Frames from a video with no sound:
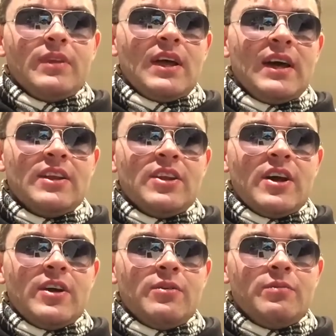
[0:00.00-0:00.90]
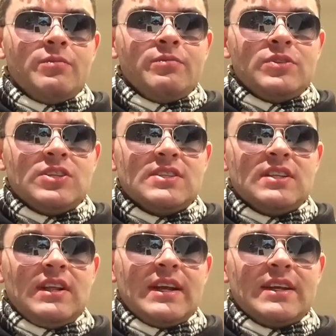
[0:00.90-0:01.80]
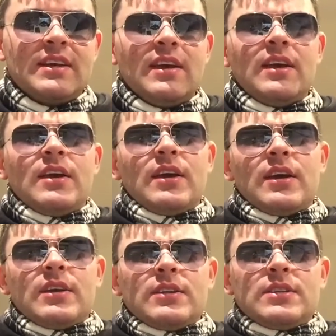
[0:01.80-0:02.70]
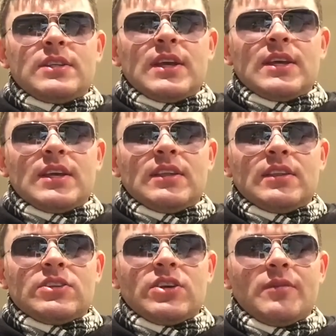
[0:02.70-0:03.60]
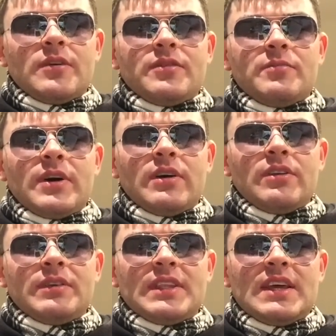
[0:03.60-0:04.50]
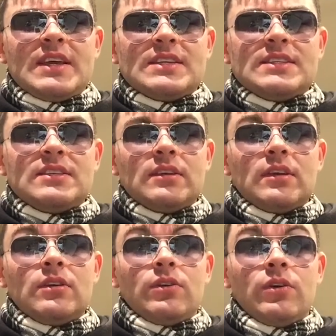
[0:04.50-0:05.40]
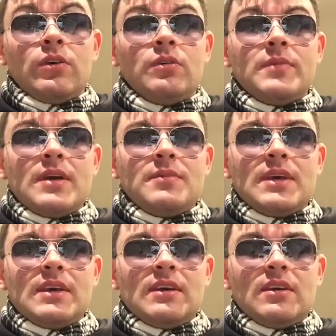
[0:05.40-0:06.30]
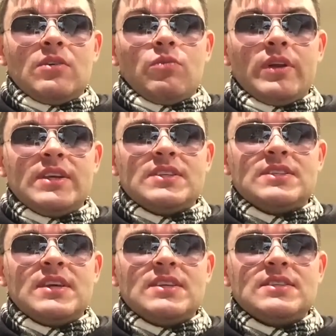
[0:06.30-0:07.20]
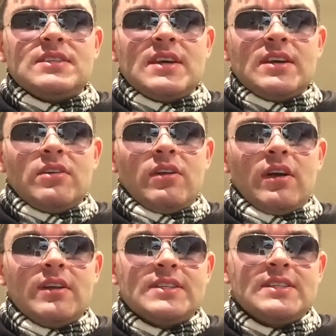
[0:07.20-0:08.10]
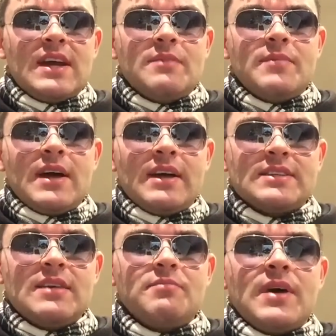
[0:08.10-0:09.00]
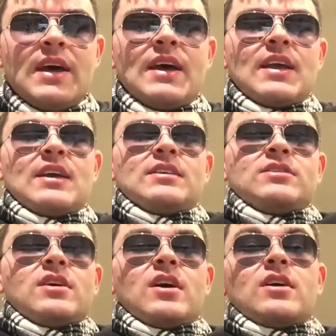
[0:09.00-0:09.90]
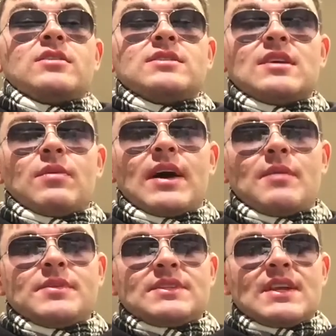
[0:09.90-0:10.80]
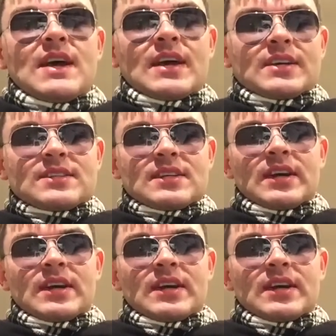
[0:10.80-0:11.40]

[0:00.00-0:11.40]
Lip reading: I don't know, just like taking the top off the ball with this, or maybe we need to sit still, stand back, sit back and see what happens next.